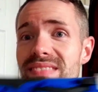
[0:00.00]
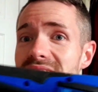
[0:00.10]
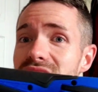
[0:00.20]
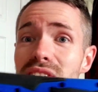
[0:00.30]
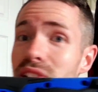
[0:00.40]

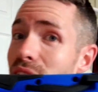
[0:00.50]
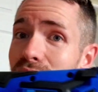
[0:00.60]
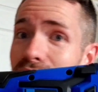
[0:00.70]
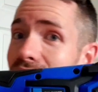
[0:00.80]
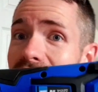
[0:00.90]
it's not going to
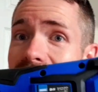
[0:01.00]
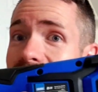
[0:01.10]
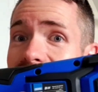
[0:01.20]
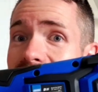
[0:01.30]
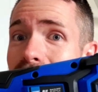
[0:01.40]
look like
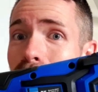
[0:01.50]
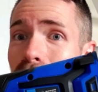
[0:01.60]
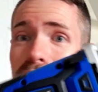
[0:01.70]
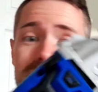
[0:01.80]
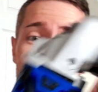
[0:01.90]
this
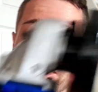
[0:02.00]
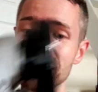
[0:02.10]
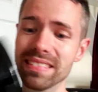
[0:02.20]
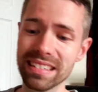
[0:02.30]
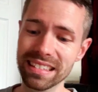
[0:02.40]
anymore.
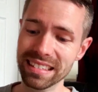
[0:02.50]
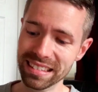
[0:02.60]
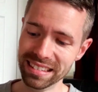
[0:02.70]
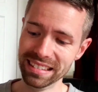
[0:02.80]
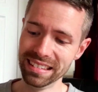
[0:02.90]

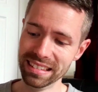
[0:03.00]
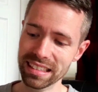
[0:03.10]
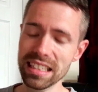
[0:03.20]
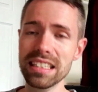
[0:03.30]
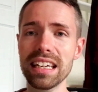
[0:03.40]

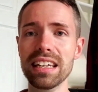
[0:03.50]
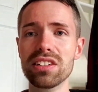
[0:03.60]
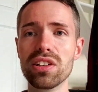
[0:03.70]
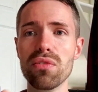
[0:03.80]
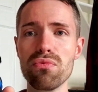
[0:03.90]
This
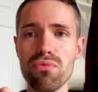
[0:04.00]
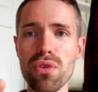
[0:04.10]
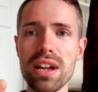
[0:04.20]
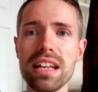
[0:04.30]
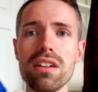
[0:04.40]
is
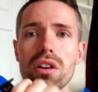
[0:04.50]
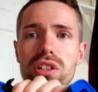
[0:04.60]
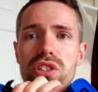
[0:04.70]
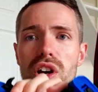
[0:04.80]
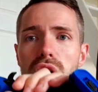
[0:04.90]
really
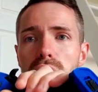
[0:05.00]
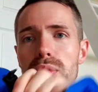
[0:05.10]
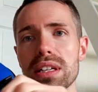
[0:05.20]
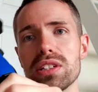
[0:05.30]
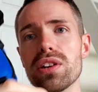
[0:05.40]
nice to
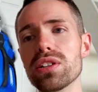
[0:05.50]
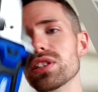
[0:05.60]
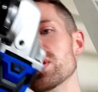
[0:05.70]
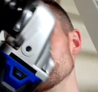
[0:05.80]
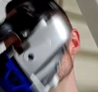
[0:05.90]
hold. It's
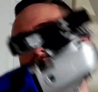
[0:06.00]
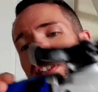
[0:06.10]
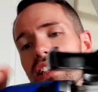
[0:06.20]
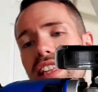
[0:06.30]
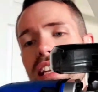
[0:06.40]
nice and
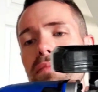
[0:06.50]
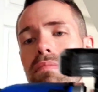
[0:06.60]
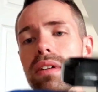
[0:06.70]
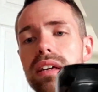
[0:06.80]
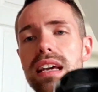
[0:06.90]

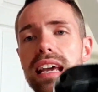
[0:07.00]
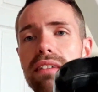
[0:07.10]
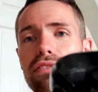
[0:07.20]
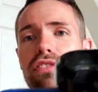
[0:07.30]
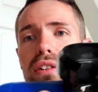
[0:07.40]
slim.
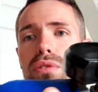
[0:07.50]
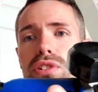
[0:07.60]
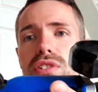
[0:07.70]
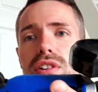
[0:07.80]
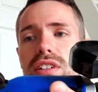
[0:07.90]
It
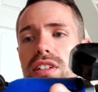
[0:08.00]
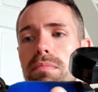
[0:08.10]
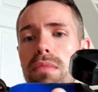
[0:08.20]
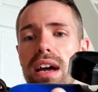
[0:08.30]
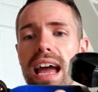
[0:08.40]
feels nice
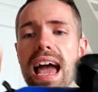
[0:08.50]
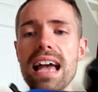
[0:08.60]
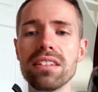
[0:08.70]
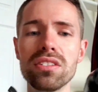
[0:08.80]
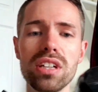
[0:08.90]
in my
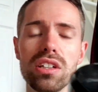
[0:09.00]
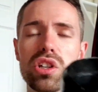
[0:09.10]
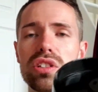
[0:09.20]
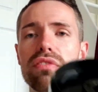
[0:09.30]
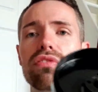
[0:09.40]
hand. It
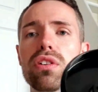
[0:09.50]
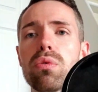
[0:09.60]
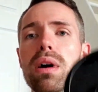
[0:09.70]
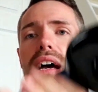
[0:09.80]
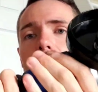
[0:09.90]
doesn't
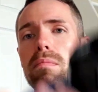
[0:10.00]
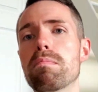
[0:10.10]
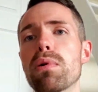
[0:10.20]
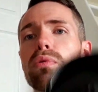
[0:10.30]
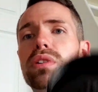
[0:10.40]
feel
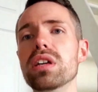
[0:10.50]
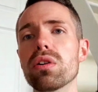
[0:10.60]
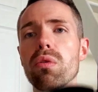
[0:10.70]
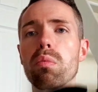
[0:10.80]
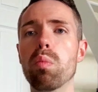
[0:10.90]
bulky
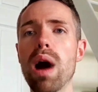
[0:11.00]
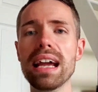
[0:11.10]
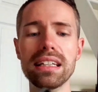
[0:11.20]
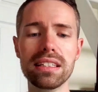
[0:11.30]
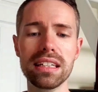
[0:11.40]
or
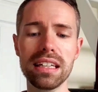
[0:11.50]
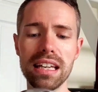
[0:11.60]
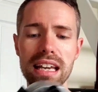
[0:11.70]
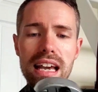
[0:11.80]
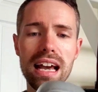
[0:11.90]
weighty.
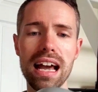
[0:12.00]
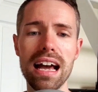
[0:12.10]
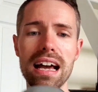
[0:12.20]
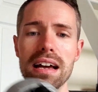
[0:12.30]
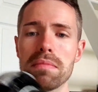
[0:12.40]

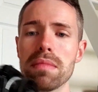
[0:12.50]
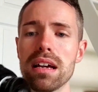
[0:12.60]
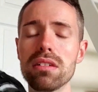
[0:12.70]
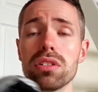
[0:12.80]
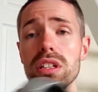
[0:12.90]
And
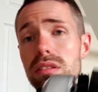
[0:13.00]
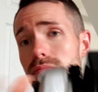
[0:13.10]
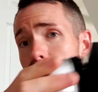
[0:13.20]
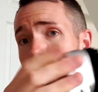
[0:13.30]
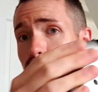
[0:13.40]
obviously,
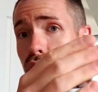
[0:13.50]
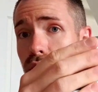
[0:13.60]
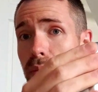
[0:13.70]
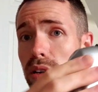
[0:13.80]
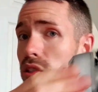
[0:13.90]

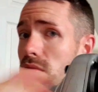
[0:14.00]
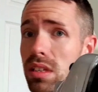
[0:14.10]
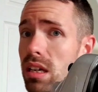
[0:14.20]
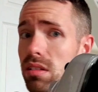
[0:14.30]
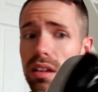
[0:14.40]
brushless motor,
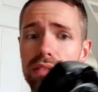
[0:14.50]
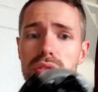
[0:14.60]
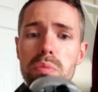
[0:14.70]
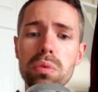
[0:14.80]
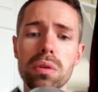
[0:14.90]
now you don't have
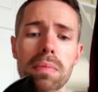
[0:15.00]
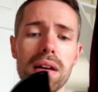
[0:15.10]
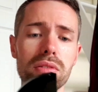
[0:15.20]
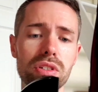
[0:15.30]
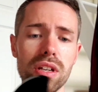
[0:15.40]
to worry
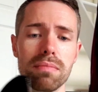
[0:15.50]
about